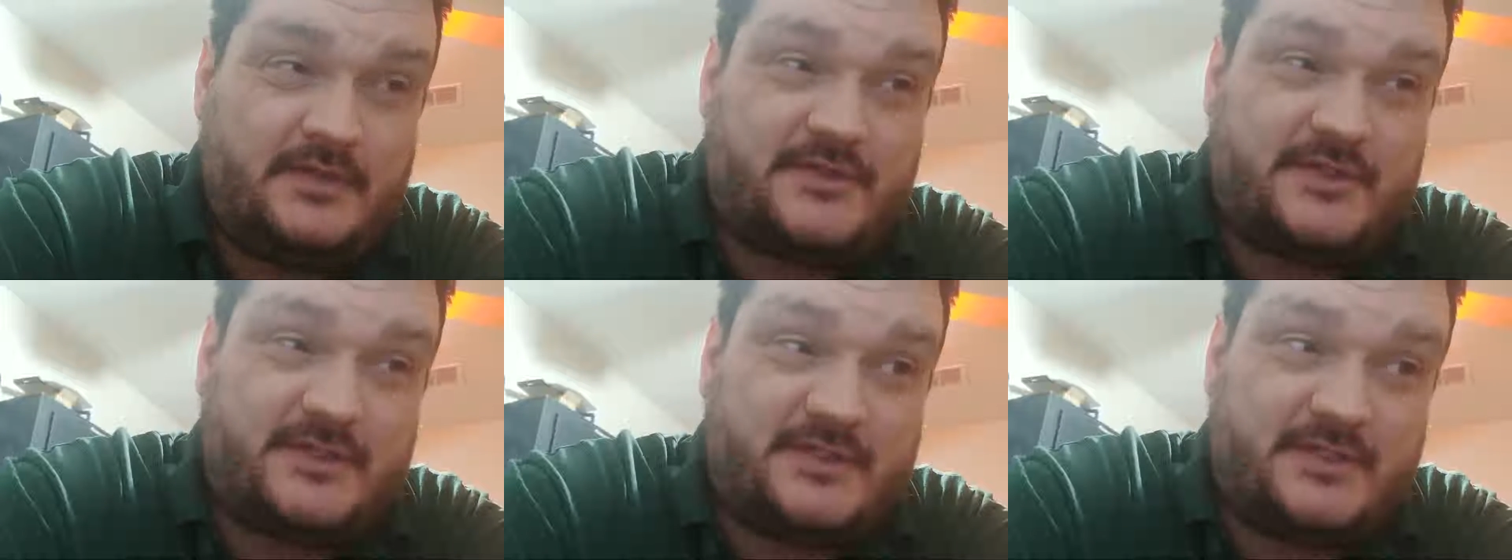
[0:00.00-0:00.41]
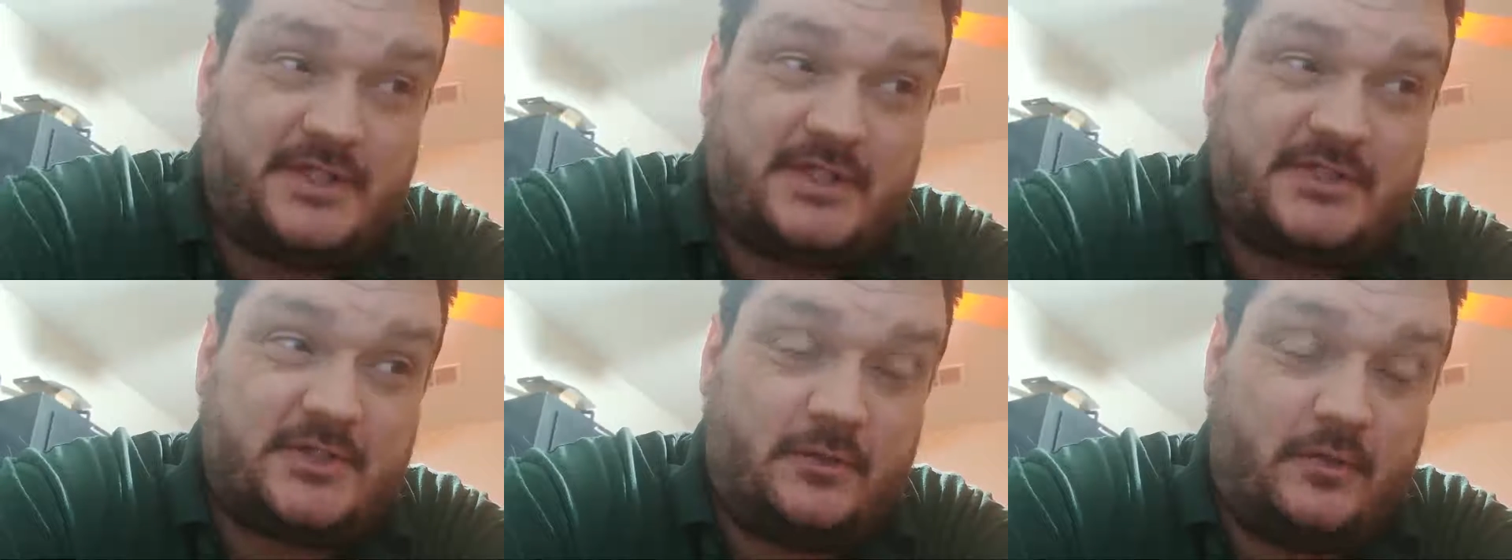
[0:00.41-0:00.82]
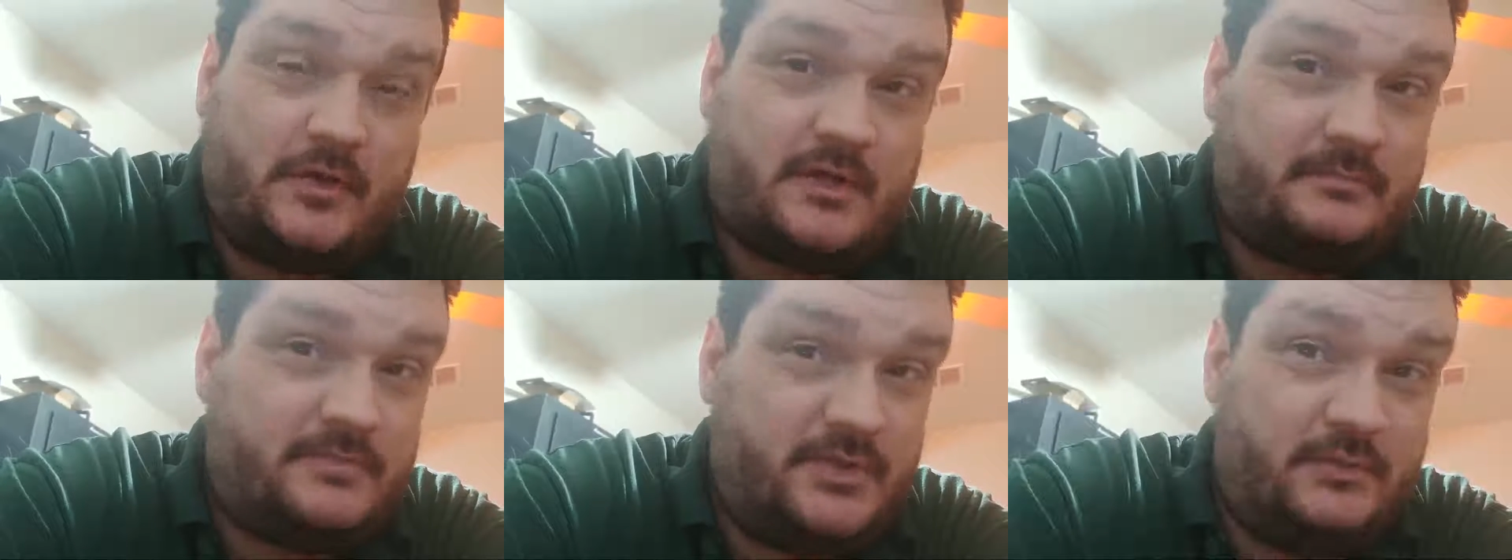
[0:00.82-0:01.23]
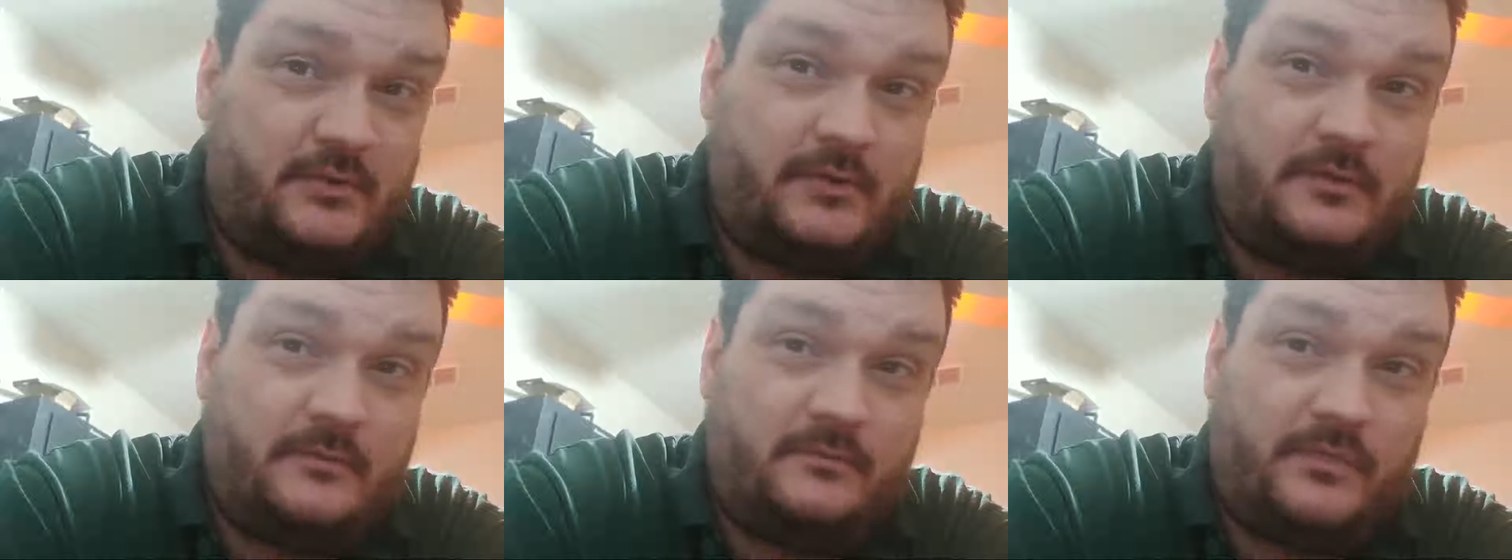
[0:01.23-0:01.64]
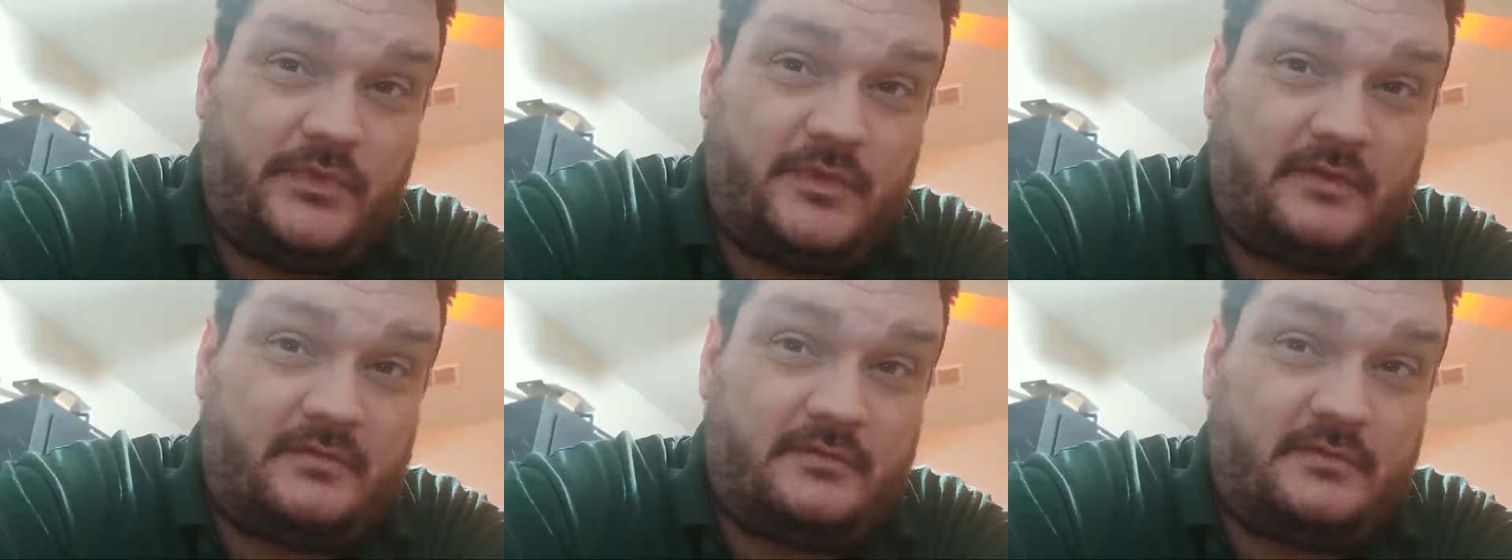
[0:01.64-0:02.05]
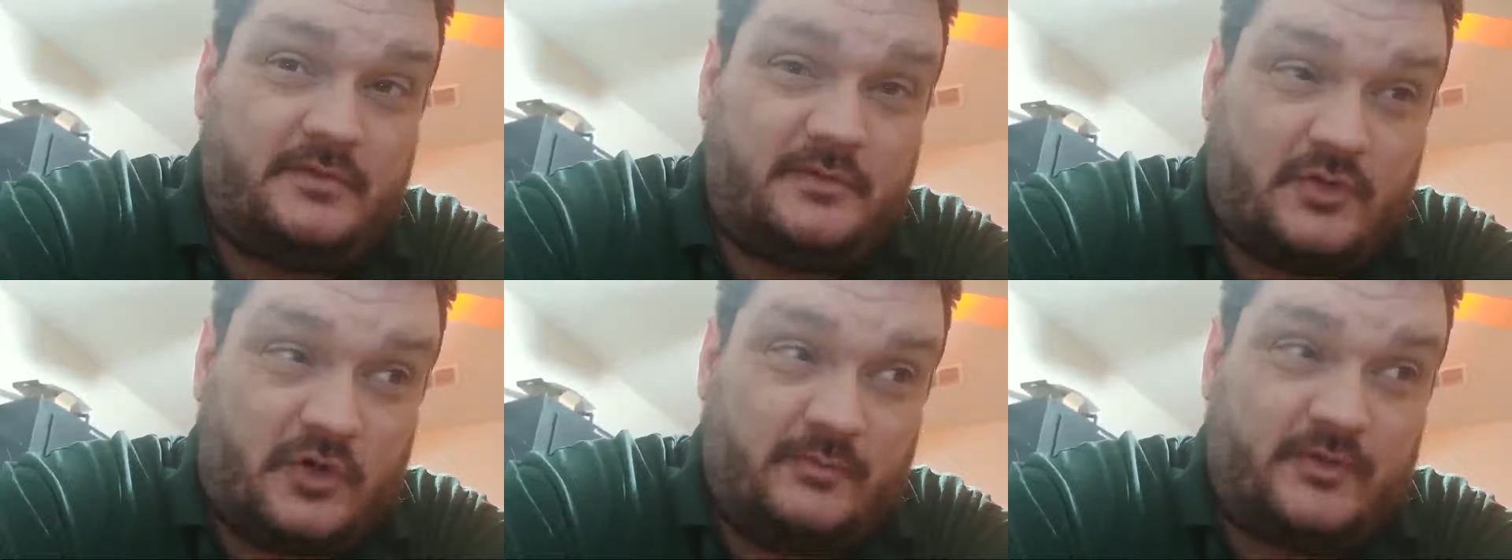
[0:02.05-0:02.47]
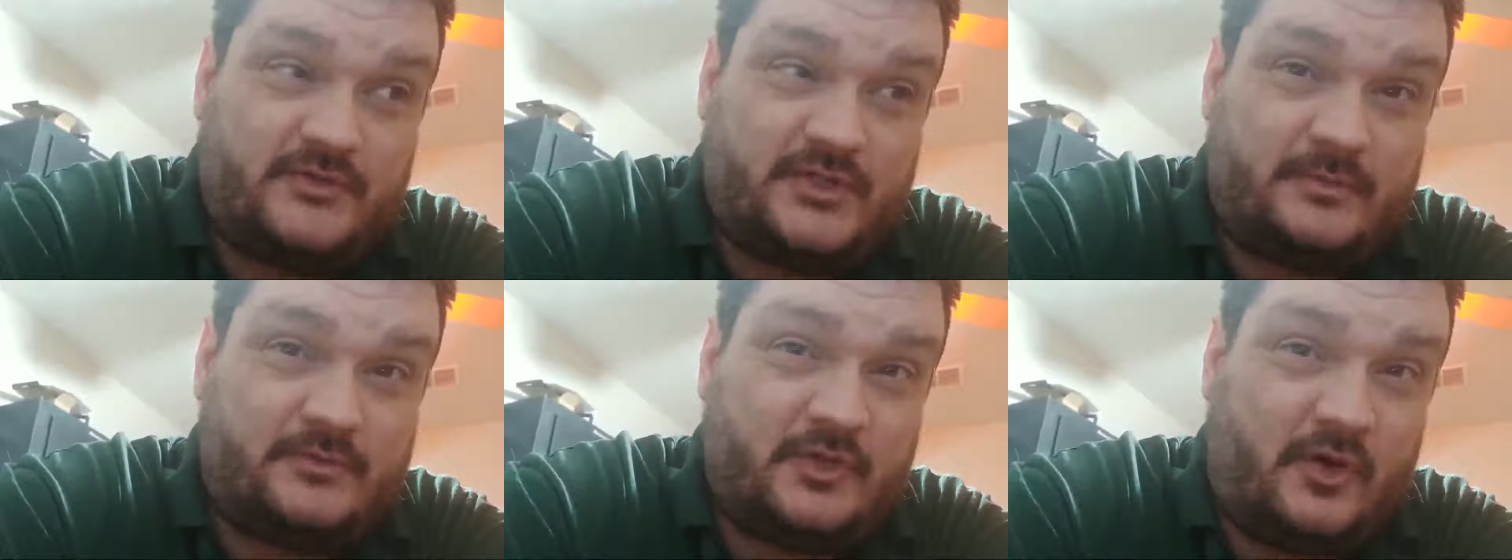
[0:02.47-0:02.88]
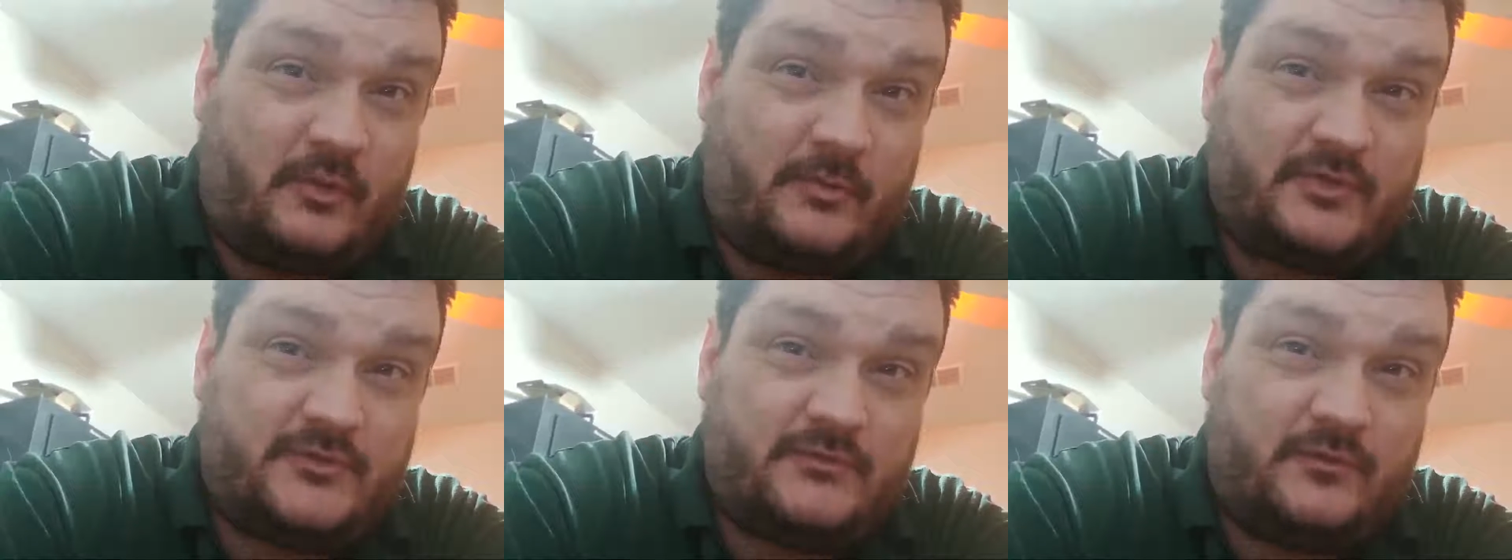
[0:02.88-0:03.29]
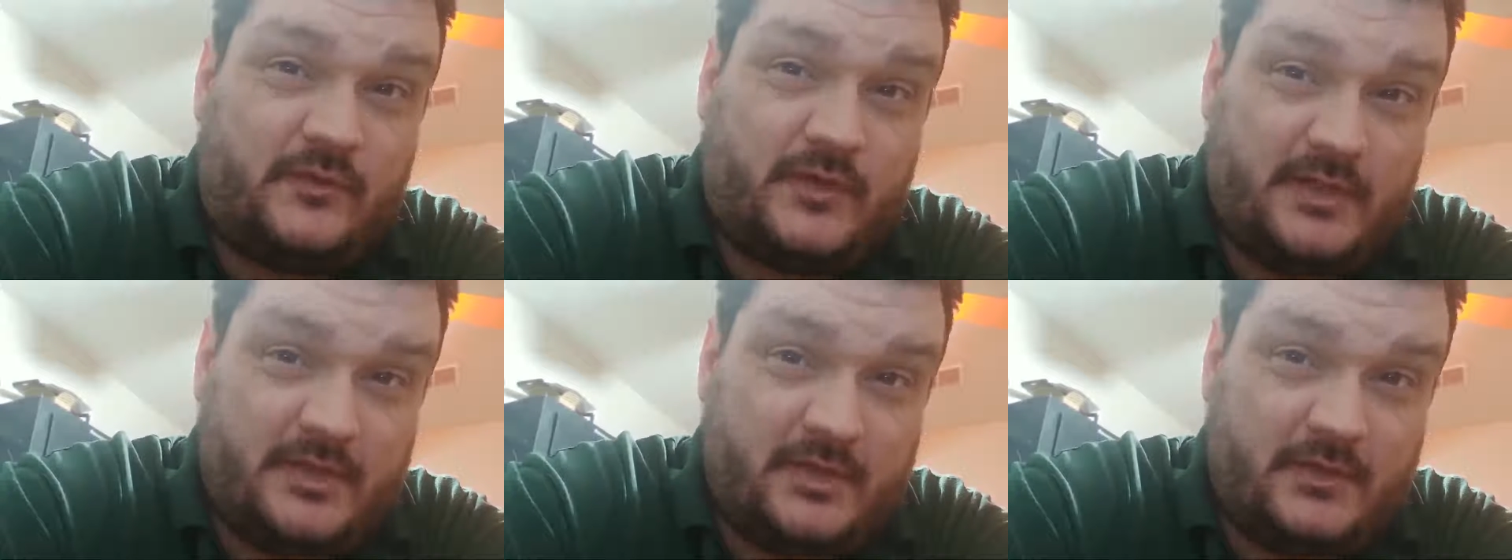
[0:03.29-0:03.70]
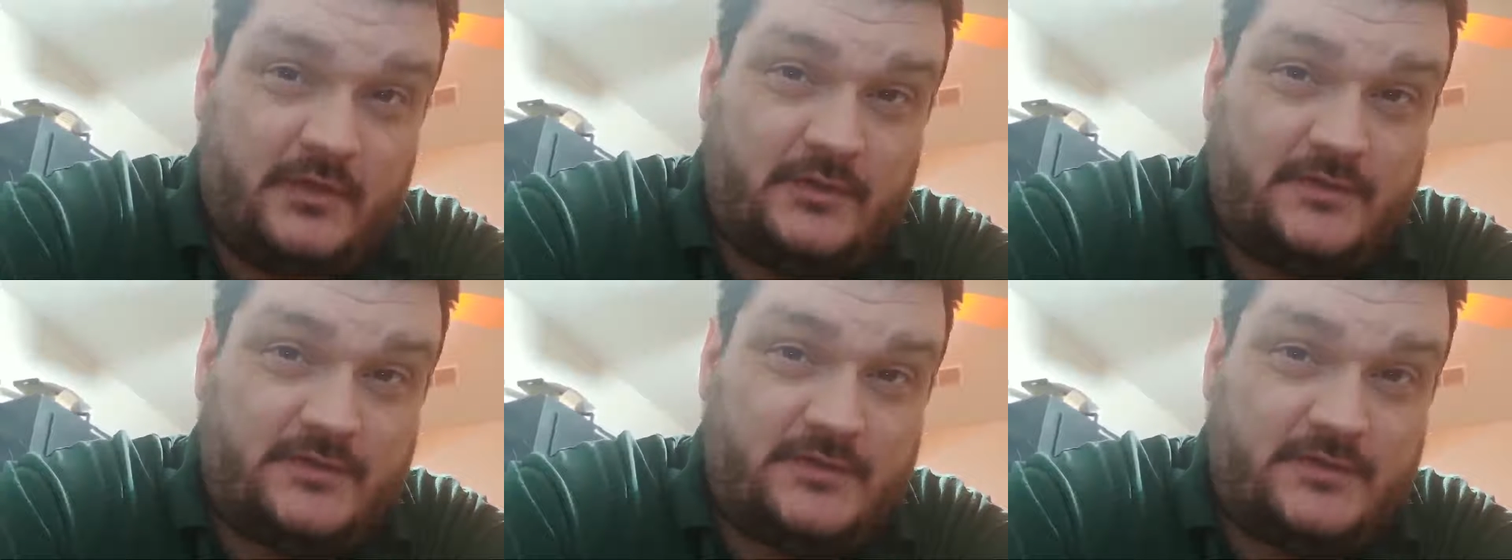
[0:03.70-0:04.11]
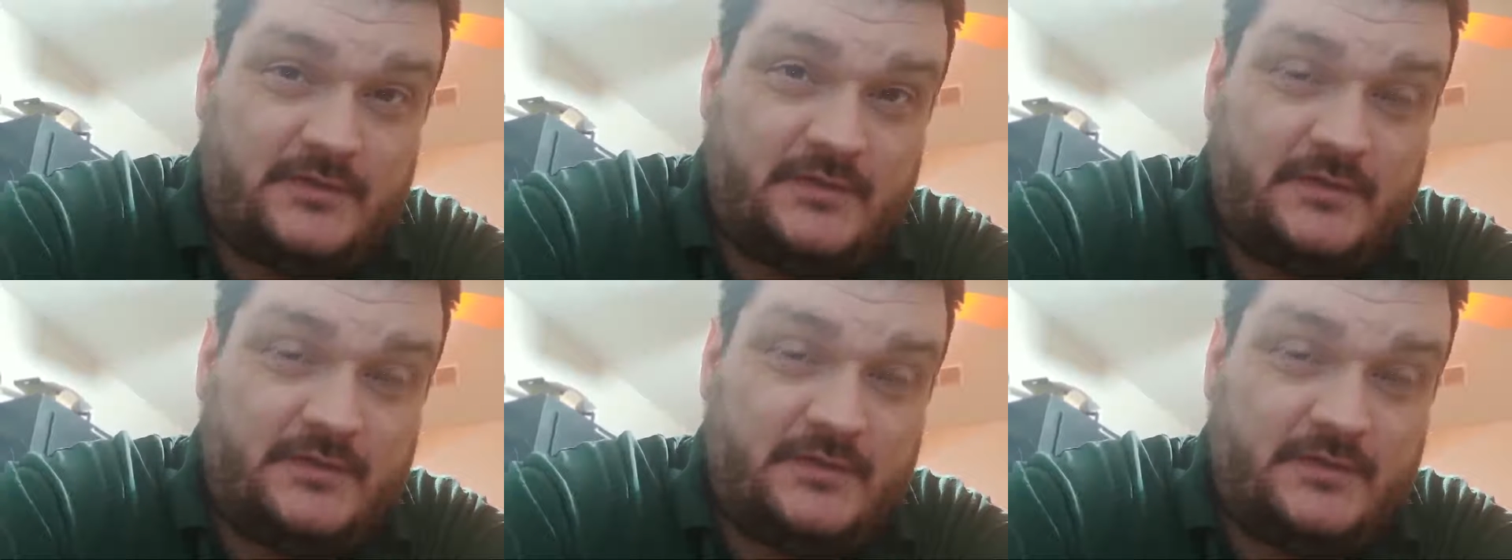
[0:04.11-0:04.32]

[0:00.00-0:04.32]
It's a 6-core computer that it turbos up to almost 4 gigahertz.